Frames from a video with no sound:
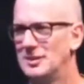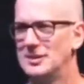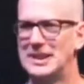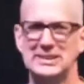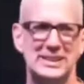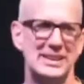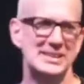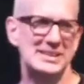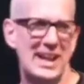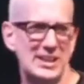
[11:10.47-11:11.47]
Next kid
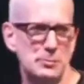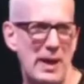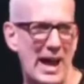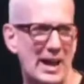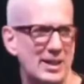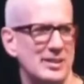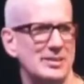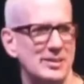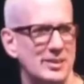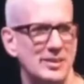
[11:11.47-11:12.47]
stands back.
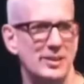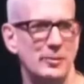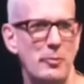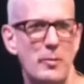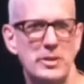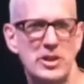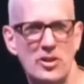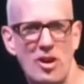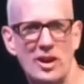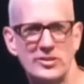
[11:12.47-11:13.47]
Mommy, you're
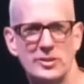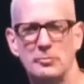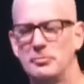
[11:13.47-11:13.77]
awesome.